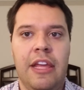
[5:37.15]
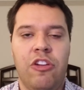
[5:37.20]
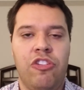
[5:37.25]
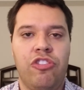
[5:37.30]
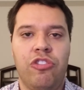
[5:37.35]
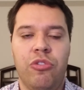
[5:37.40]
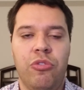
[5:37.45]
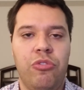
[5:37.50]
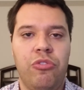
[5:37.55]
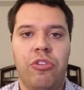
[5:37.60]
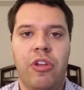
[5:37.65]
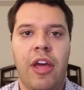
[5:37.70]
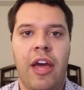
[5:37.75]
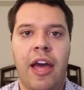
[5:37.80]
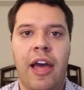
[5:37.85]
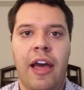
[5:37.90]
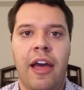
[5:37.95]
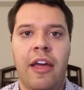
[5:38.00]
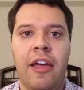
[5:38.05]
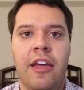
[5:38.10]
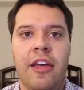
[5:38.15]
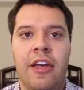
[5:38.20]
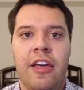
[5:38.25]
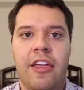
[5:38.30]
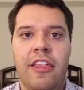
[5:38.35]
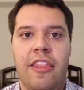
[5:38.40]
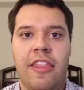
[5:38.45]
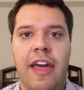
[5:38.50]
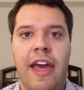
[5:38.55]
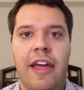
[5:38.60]
issues
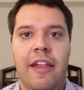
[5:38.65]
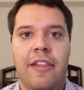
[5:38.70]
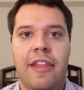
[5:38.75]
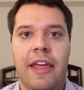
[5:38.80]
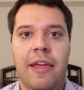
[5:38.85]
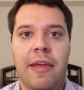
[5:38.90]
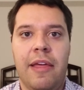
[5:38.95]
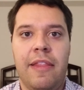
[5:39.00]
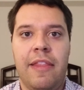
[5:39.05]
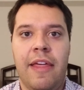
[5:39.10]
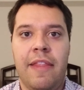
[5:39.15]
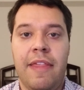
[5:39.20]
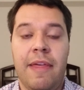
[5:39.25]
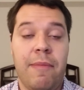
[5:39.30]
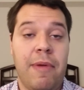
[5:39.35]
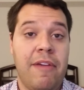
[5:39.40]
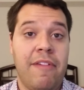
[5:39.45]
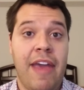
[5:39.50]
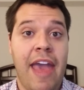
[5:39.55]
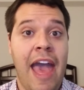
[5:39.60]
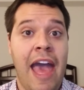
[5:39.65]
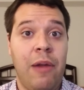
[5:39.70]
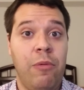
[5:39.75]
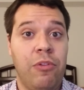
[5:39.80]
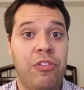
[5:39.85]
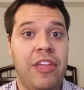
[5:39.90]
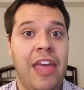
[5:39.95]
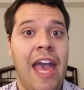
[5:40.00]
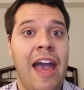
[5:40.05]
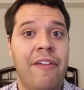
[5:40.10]
that they may have had
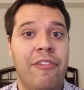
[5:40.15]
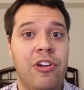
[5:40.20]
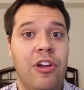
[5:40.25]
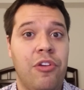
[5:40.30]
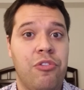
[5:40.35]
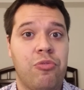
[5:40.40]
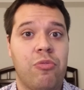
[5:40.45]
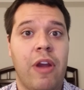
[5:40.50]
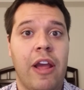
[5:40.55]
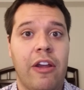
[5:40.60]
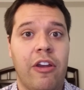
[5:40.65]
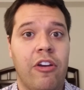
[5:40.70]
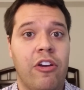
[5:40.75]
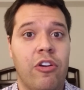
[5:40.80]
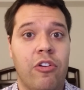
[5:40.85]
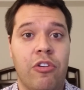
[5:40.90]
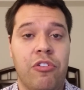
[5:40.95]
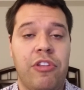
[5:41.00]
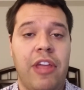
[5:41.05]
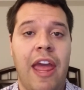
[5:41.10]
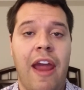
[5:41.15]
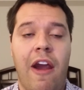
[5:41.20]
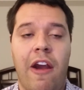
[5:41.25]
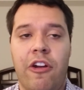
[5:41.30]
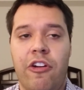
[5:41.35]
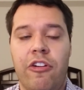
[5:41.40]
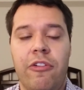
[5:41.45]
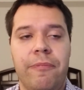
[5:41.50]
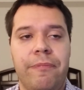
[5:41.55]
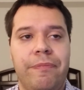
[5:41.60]
with Kavanaugh's record or his
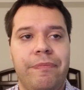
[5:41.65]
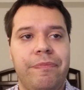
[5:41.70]
character,